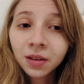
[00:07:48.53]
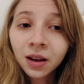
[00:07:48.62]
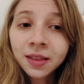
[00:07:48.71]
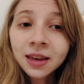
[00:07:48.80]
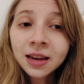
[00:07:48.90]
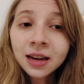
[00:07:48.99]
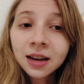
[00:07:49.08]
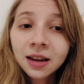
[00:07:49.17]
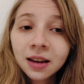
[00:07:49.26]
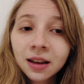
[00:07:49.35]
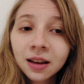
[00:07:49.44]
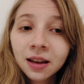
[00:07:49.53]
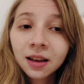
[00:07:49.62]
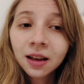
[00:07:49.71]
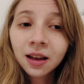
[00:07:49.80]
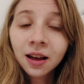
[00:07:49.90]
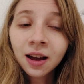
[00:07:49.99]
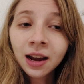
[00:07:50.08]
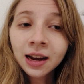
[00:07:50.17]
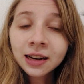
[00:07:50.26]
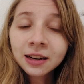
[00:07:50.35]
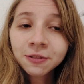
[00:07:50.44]
I think
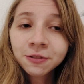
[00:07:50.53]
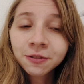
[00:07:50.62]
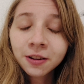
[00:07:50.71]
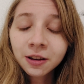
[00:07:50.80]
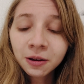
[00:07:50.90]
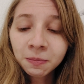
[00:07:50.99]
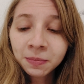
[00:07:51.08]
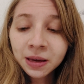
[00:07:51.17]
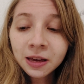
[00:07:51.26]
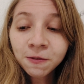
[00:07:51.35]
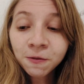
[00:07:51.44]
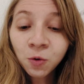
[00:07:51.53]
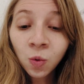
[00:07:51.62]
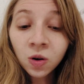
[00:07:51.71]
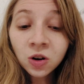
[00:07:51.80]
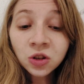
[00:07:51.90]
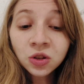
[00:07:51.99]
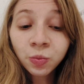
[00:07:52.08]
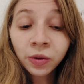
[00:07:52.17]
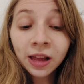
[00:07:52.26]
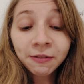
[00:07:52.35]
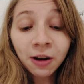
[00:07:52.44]
INFP 4s
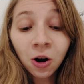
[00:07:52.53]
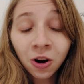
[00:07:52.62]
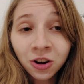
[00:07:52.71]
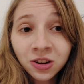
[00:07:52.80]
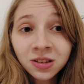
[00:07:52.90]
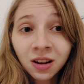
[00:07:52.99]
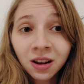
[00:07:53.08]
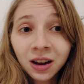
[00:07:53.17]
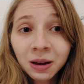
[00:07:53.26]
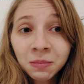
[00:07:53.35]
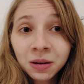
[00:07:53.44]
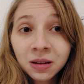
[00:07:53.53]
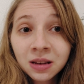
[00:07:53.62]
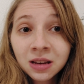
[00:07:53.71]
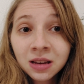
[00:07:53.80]
will have a hard time